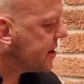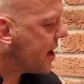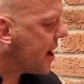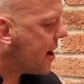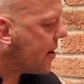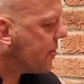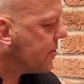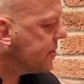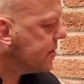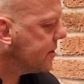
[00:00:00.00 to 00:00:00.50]

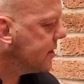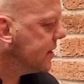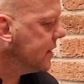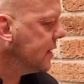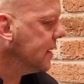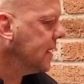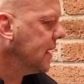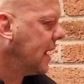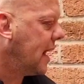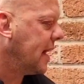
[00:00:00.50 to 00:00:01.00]
now.
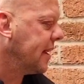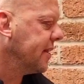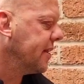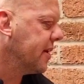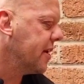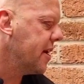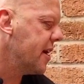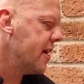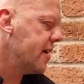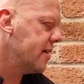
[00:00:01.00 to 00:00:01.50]
And
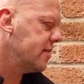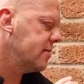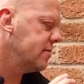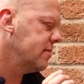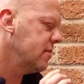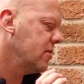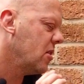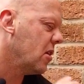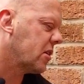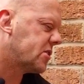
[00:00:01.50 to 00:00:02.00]

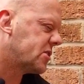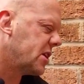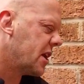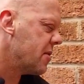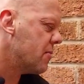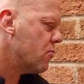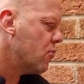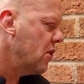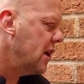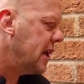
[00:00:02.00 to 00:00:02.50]
like I said,
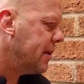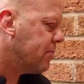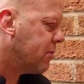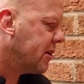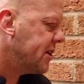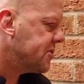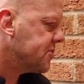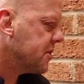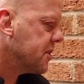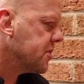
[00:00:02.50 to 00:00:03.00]
I'm really
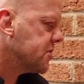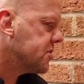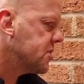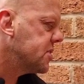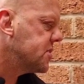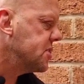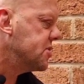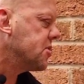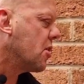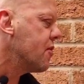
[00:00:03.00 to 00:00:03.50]
pleased with this.
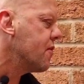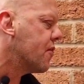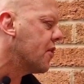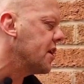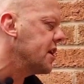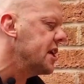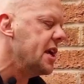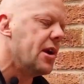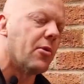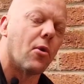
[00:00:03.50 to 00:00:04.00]
This is over
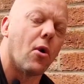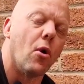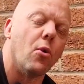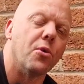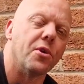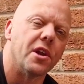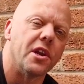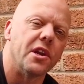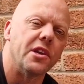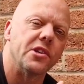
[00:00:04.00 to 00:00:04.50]
a year
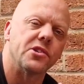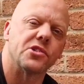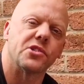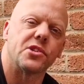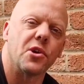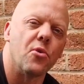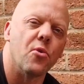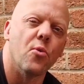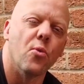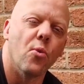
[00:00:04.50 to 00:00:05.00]
old and it
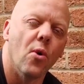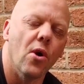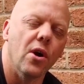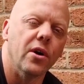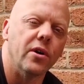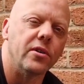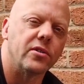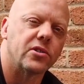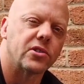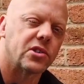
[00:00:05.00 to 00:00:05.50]
still
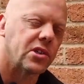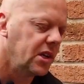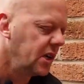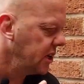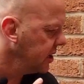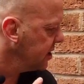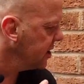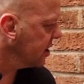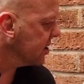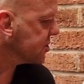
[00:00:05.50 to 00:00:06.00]
works
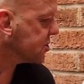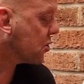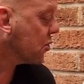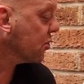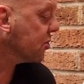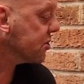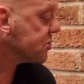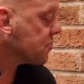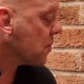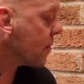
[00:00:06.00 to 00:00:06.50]
as
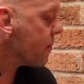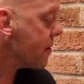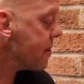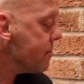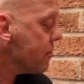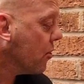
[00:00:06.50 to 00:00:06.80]
good as when we